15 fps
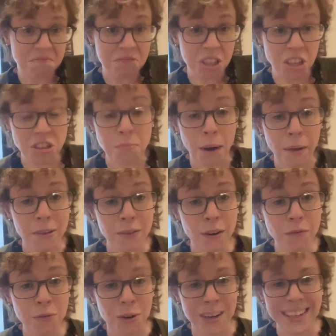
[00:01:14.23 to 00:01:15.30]
I should probably
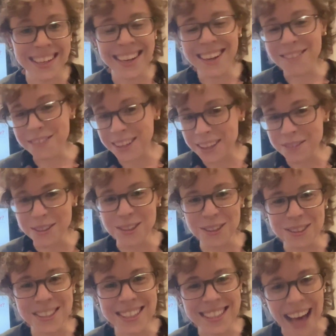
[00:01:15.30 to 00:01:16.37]
vote for it. Really
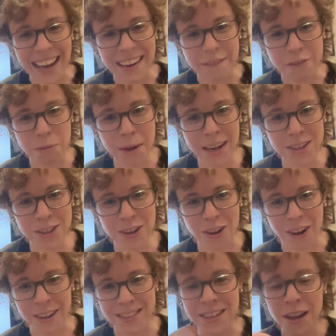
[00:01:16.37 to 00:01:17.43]
reduces that information
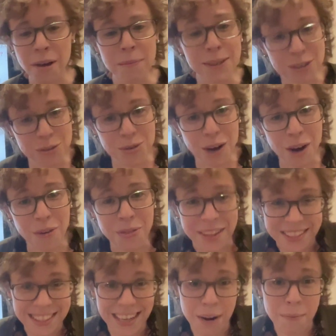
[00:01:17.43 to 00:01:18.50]
cost, because you know
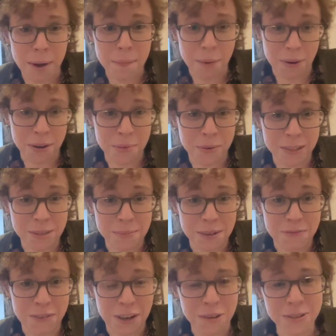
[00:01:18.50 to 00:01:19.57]
this is how my party wants me
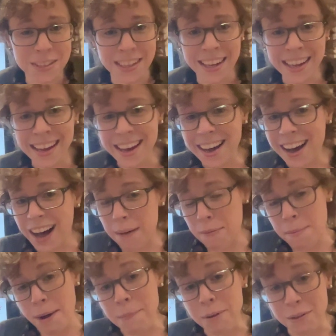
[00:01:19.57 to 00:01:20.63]
to vote. I'm
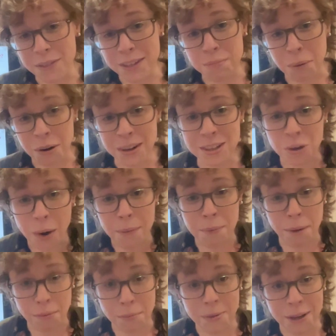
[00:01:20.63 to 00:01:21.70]
a member of this party, so I
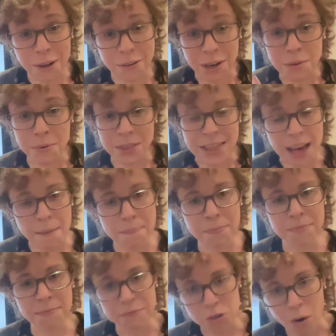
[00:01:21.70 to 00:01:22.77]
probably agree with them,
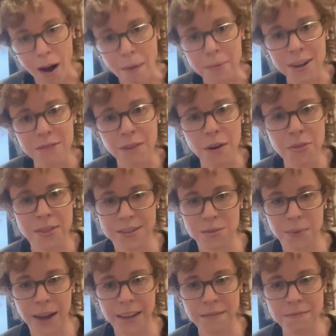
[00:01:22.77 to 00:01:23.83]
so I'm going to vote
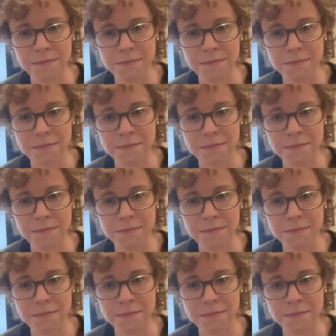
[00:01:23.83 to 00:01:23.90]
this way.